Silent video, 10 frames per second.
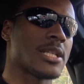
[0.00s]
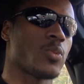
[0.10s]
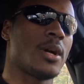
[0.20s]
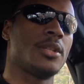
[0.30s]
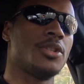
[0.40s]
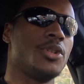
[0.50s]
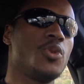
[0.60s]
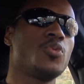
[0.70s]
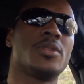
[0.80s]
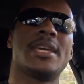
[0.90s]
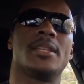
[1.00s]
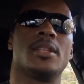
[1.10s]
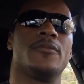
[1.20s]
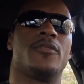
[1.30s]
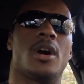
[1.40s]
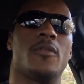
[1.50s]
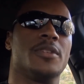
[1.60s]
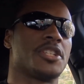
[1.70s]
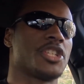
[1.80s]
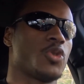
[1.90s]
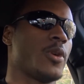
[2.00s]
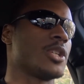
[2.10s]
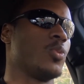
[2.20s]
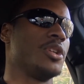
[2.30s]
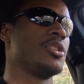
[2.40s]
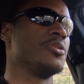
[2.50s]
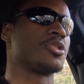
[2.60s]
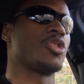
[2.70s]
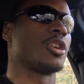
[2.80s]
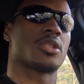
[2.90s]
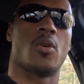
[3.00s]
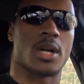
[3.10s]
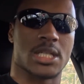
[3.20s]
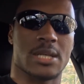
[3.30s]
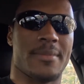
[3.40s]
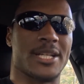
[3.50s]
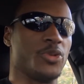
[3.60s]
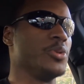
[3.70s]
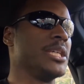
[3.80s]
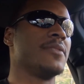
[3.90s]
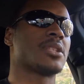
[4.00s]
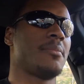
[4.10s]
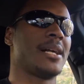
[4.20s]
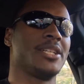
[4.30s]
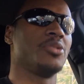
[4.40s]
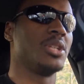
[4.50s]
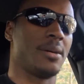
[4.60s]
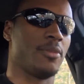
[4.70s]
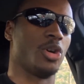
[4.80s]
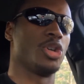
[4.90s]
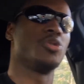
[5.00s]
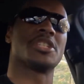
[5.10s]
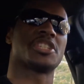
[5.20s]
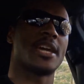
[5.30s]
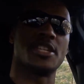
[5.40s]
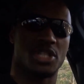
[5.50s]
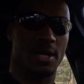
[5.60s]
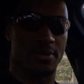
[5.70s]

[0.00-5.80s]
is when you get involved in a situation where you start talking to somebody, or you give somebody your number, or you exchange